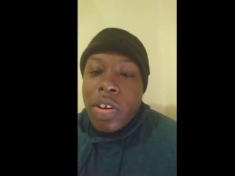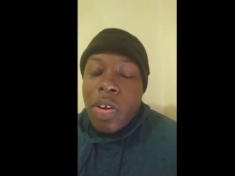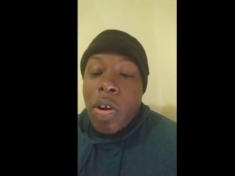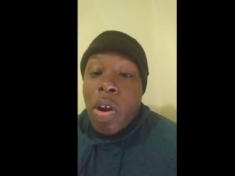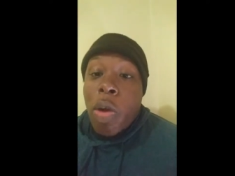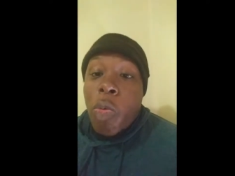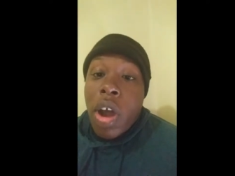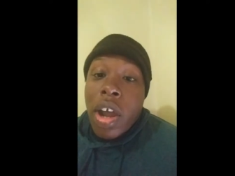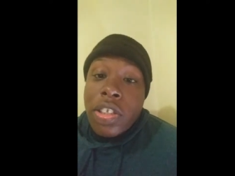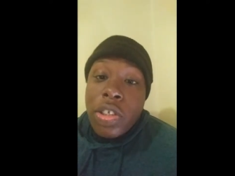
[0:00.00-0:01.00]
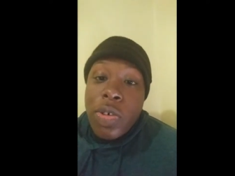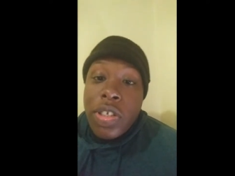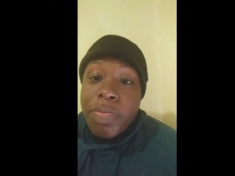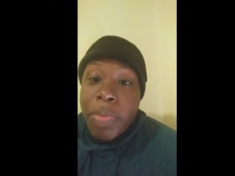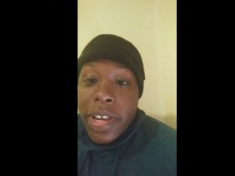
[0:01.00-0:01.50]
are a walk to a
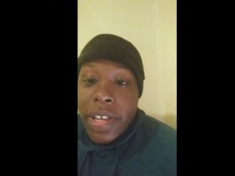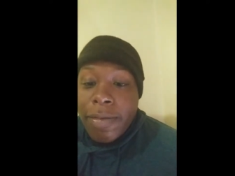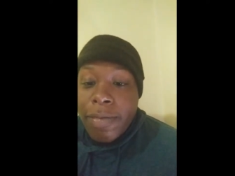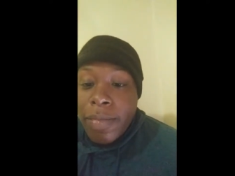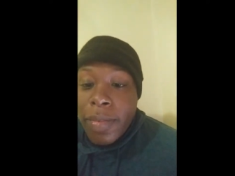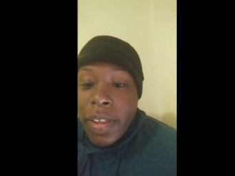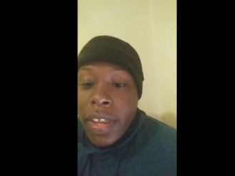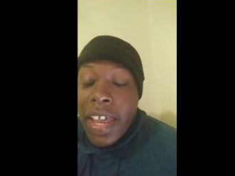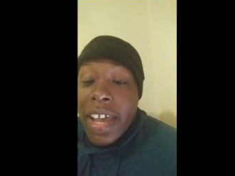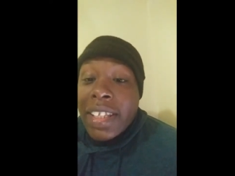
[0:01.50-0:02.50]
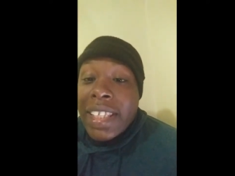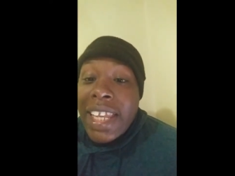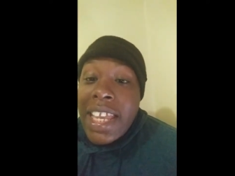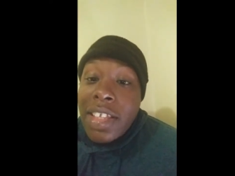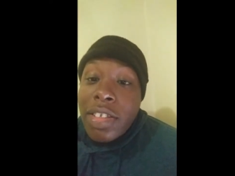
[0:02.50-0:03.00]
sprint, a
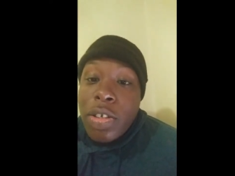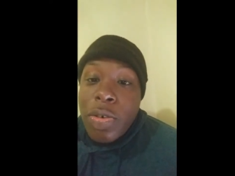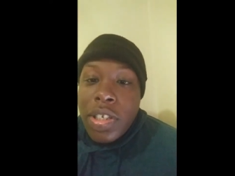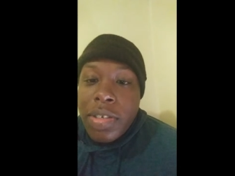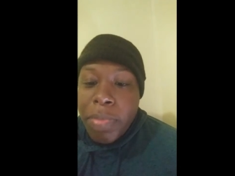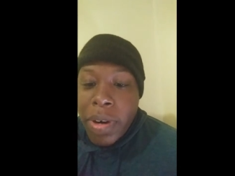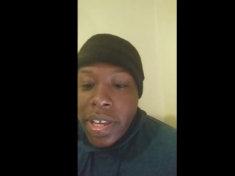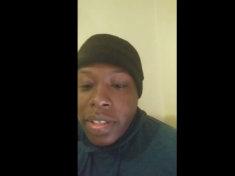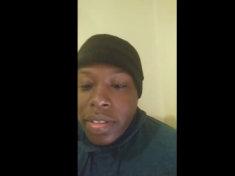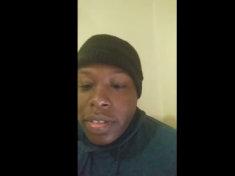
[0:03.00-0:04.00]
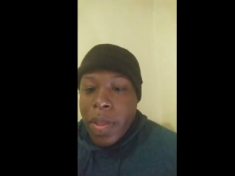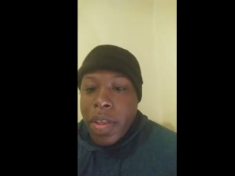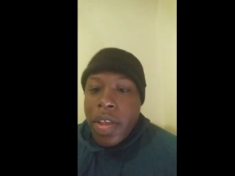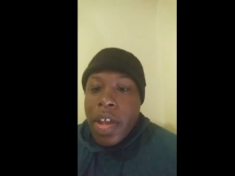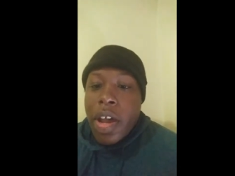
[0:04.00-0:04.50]
lean to a sprint,
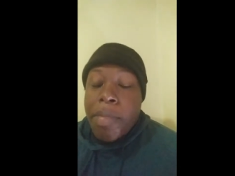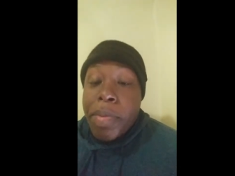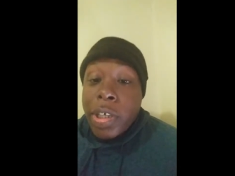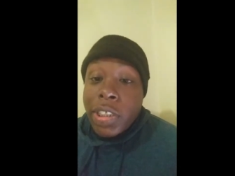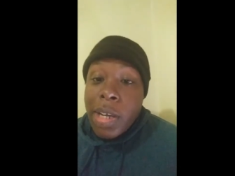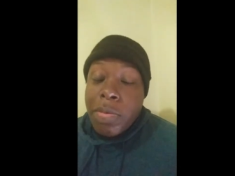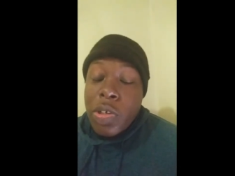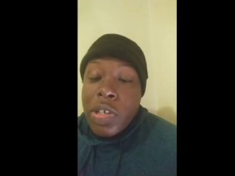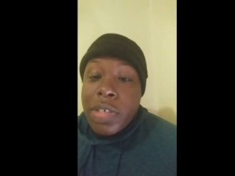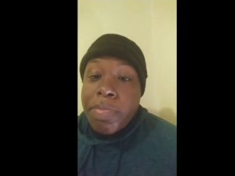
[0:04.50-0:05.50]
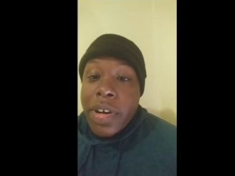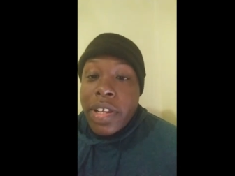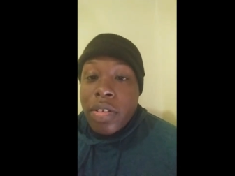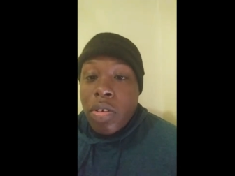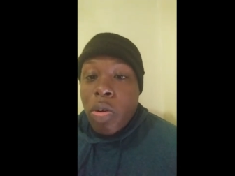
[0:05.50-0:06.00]
a push up to a
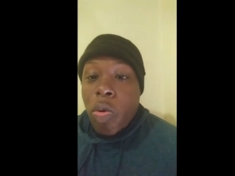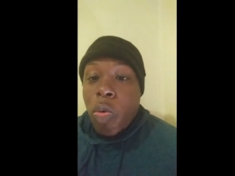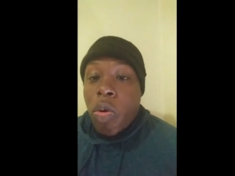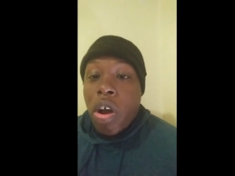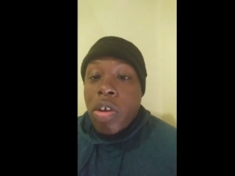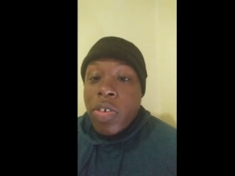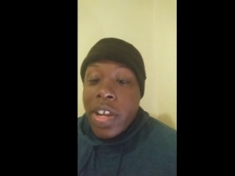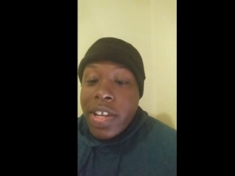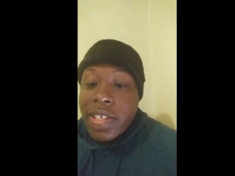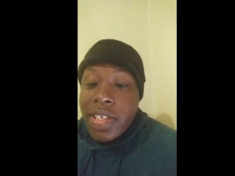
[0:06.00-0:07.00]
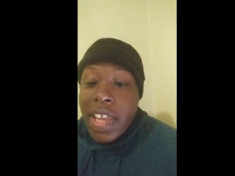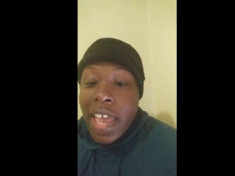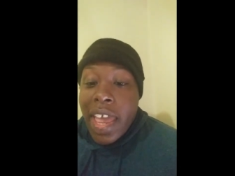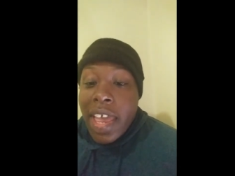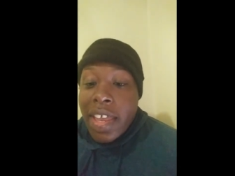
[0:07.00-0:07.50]
sprint, wall runs,
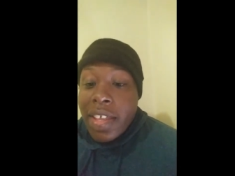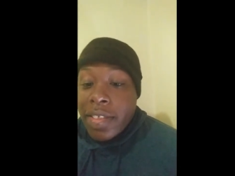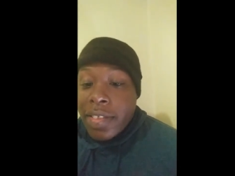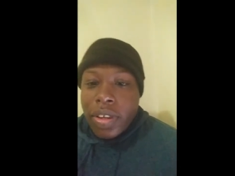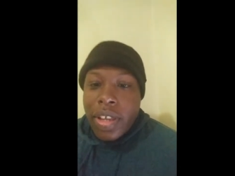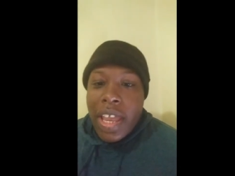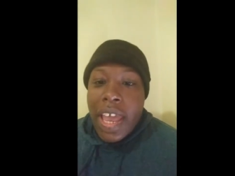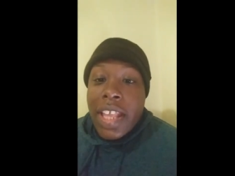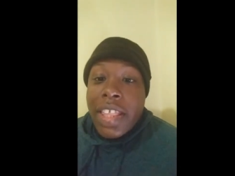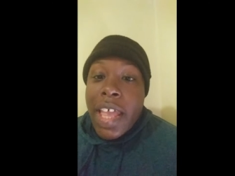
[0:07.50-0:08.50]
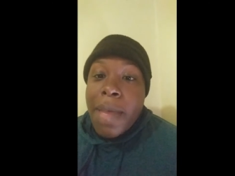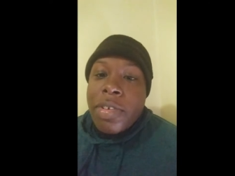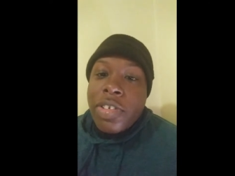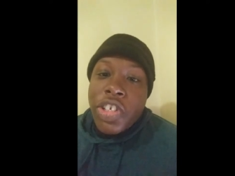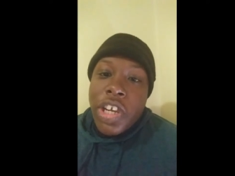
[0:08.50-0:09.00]
and a
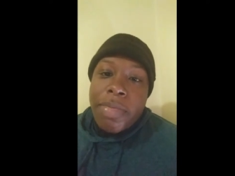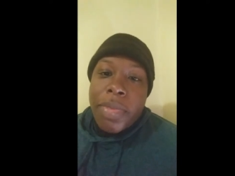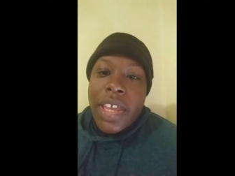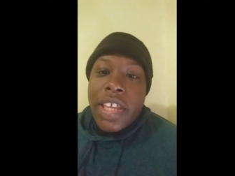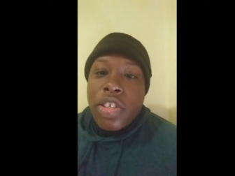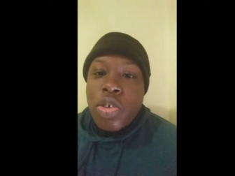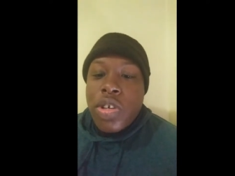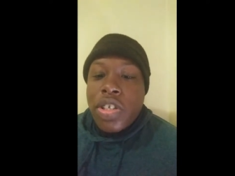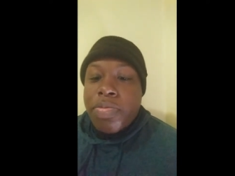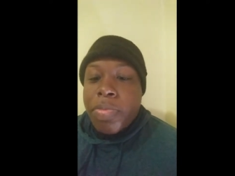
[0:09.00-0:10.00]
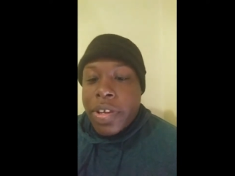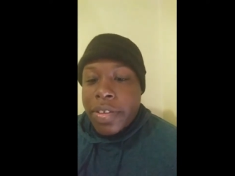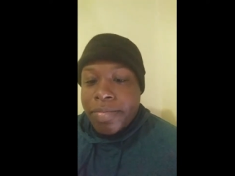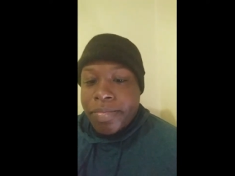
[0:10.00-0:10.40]
depth jump into a sprint.